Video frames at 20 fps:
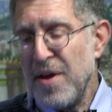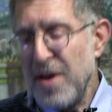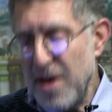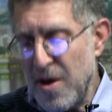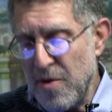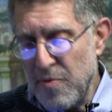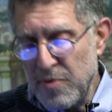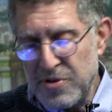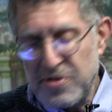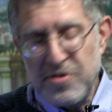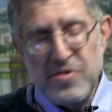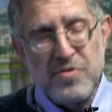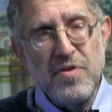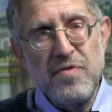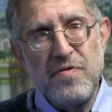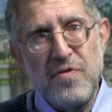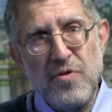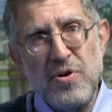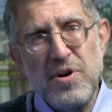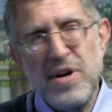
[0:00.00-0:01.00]
It was to
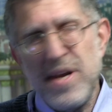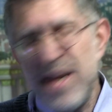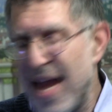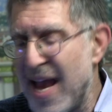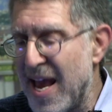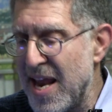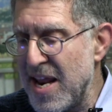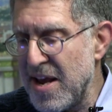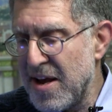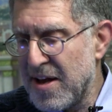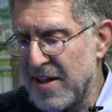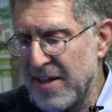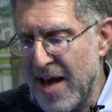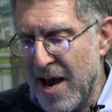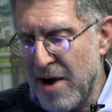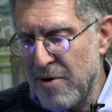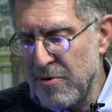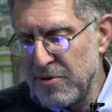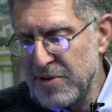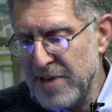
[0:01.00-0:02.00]
avoid any
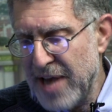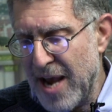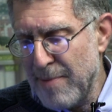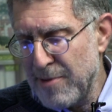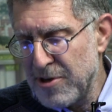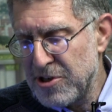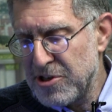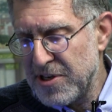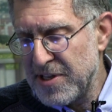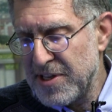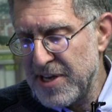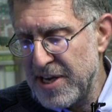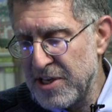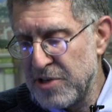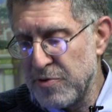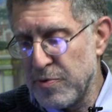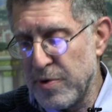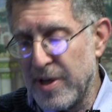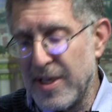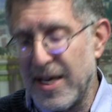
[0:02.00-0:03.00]
collateral damage to the
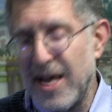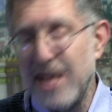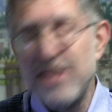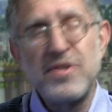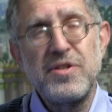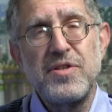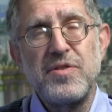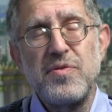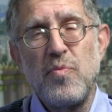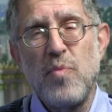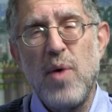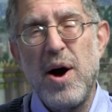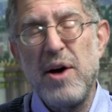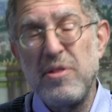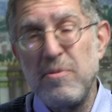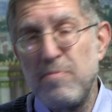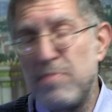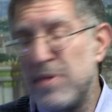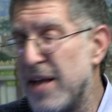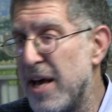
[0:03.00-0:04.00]
Israelites while
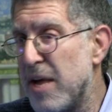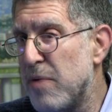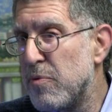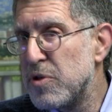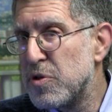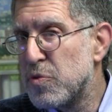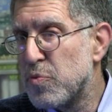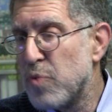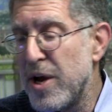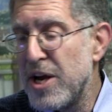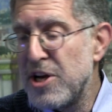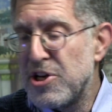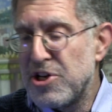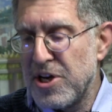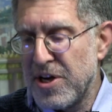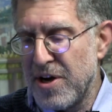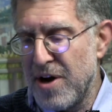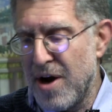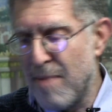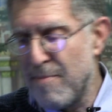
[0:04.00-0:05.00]
the plague was
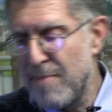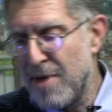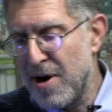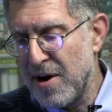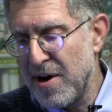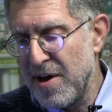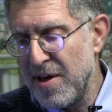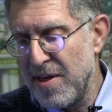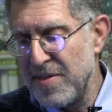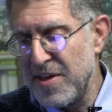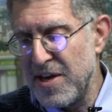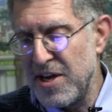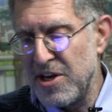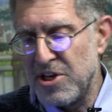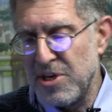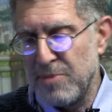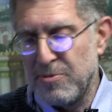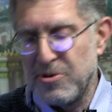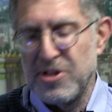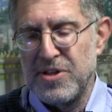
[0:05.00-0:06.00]
raging among the
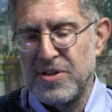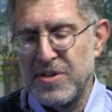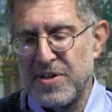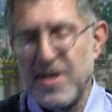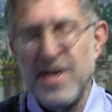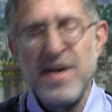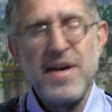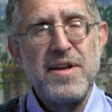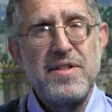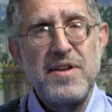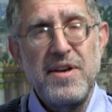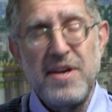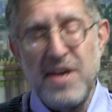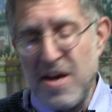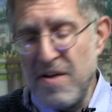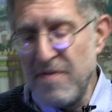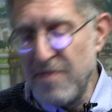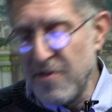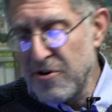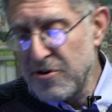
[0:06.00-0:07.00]
Egyptians. The
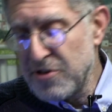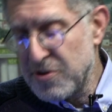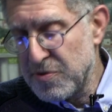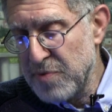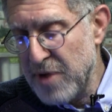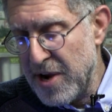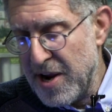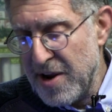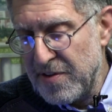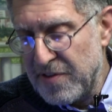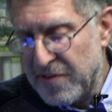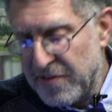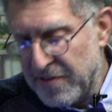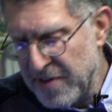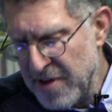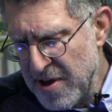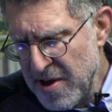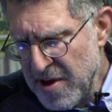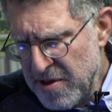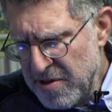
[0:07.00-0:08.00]
key verse
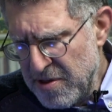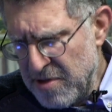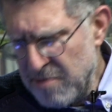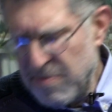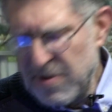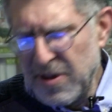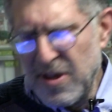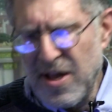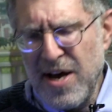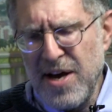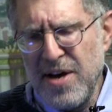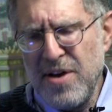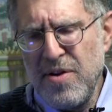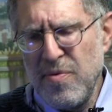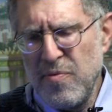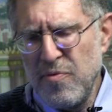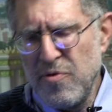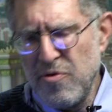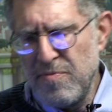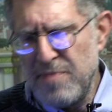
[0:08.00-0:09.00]
reads, "The
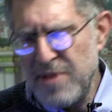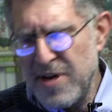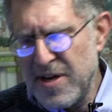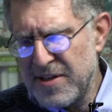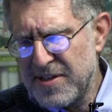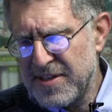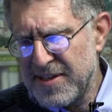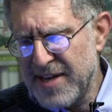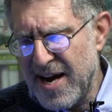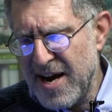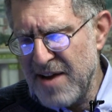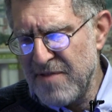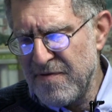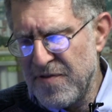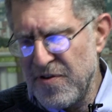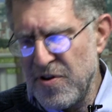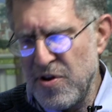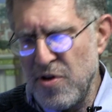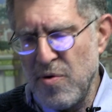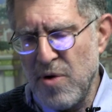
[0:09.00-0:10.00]
blood will be a sign
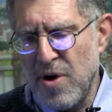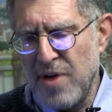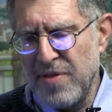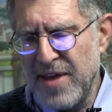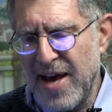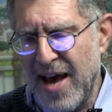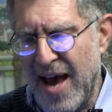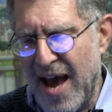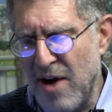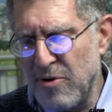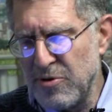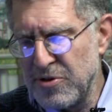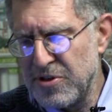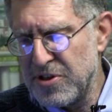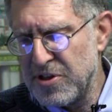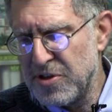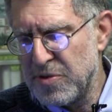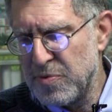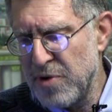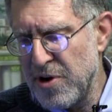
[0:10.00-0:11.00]
for you on the
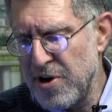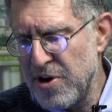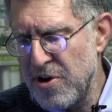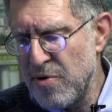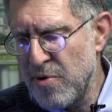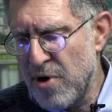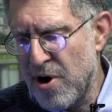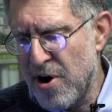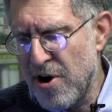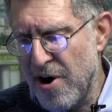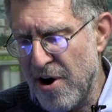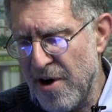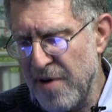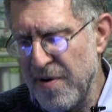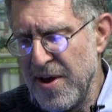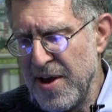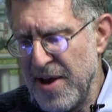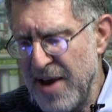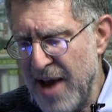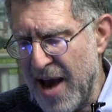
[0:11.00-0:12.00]
houses where you are,
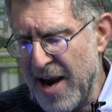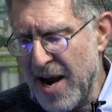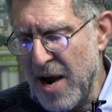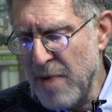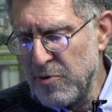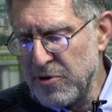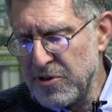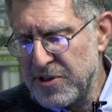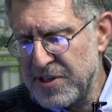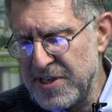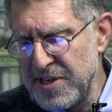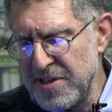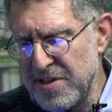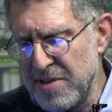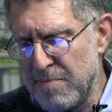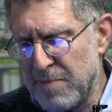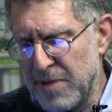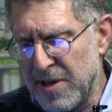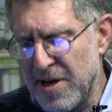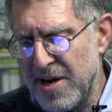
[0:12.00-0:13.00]
and I will see
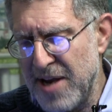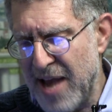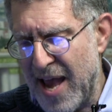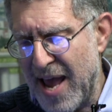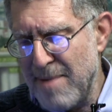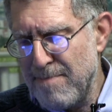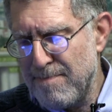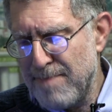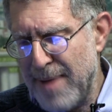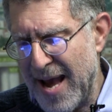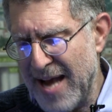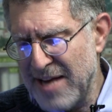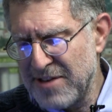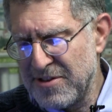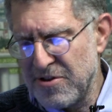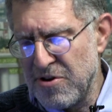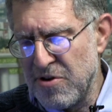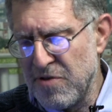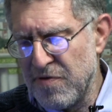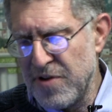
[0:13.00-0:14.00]
the blood and
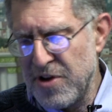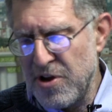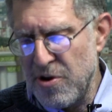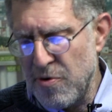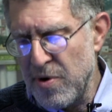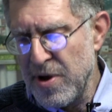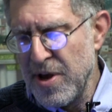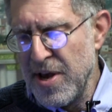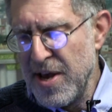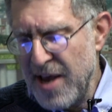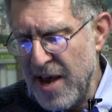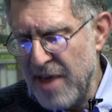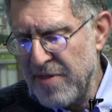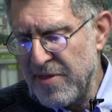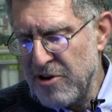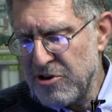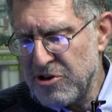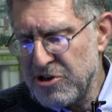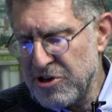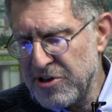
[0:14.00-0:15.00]
pass over you,
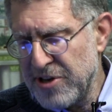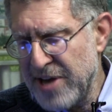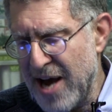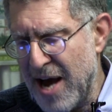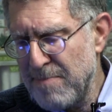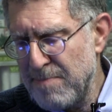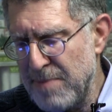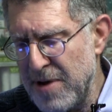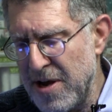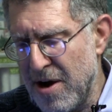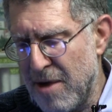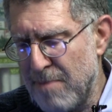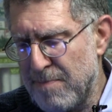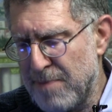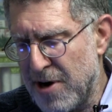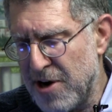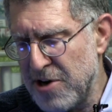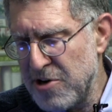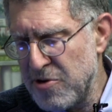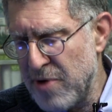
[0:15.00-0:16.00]
and there shall not be
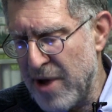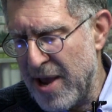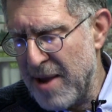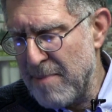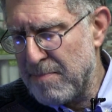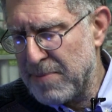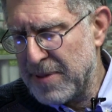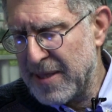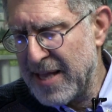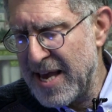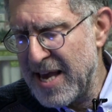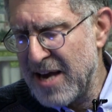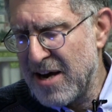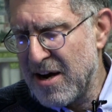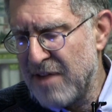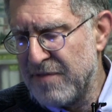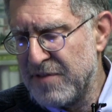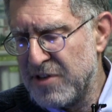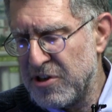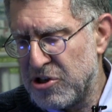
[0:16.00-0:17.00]
upon you a plague
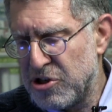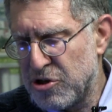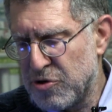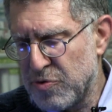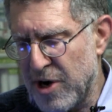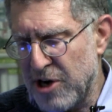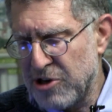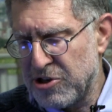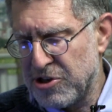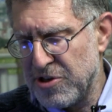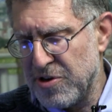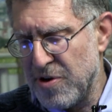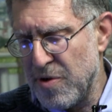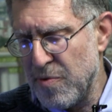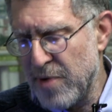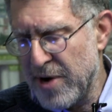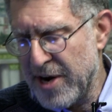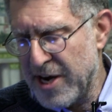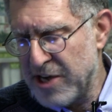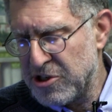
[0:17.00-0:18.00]
of destruction
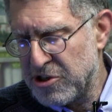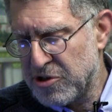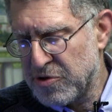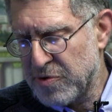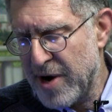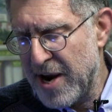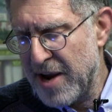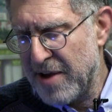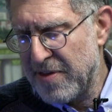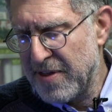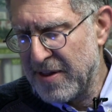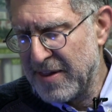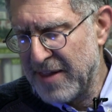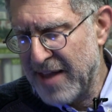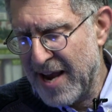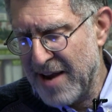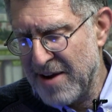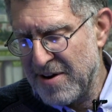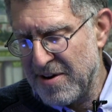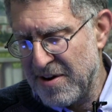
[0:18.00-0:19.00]
when I strike the
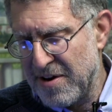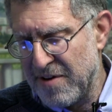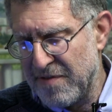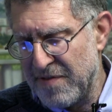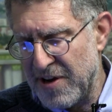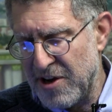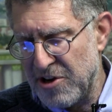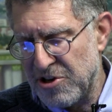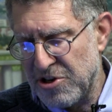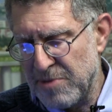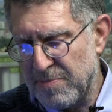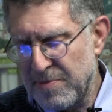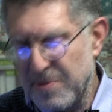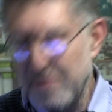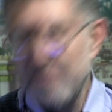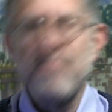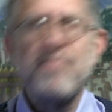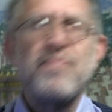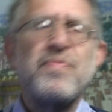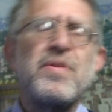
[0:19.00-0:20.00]
land of Egypt."
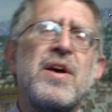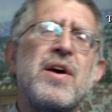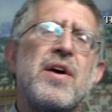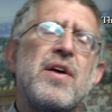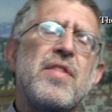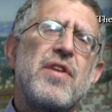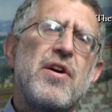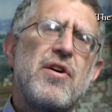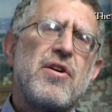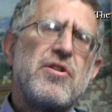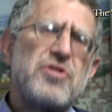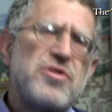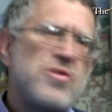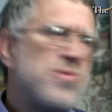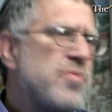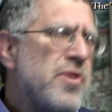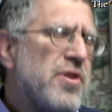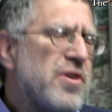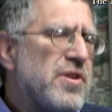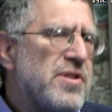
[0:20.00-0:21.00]
There are
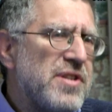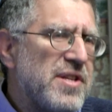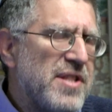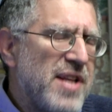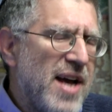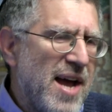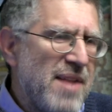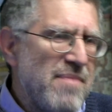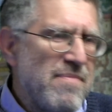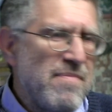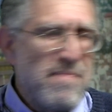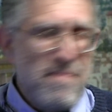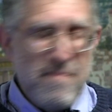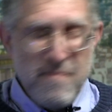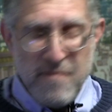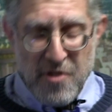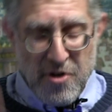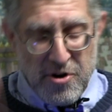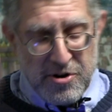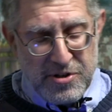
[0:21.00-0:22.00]
two words in that
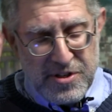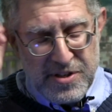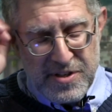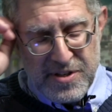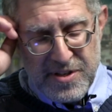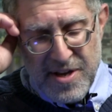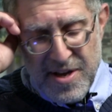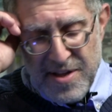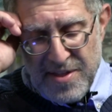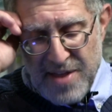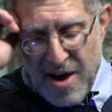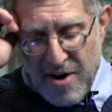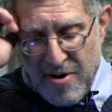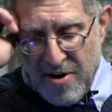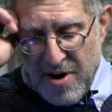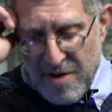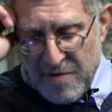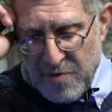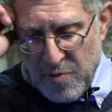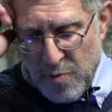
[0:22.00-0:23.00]
verse that
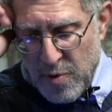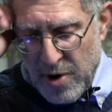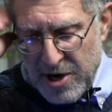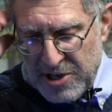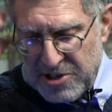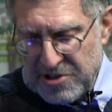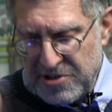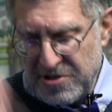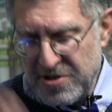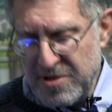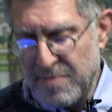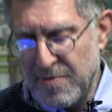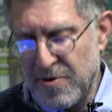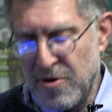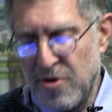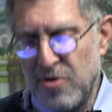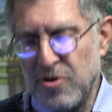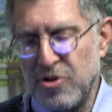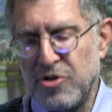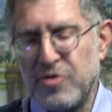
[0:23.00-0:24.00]
are of
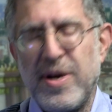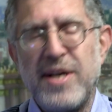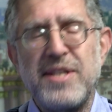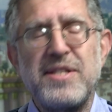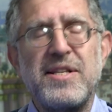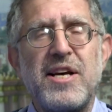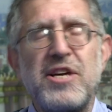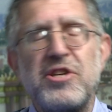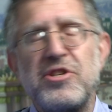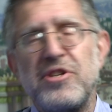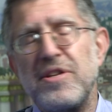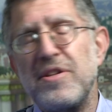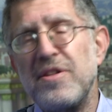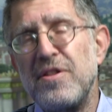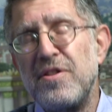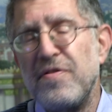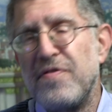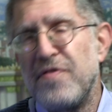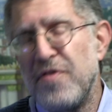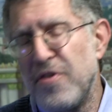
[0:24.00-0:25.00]
questionable translation.
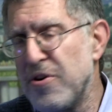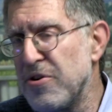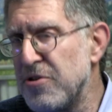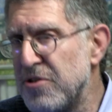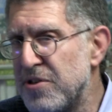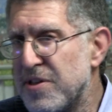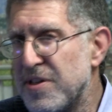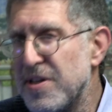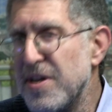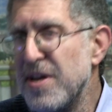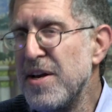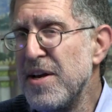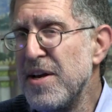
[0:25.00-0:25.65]
The first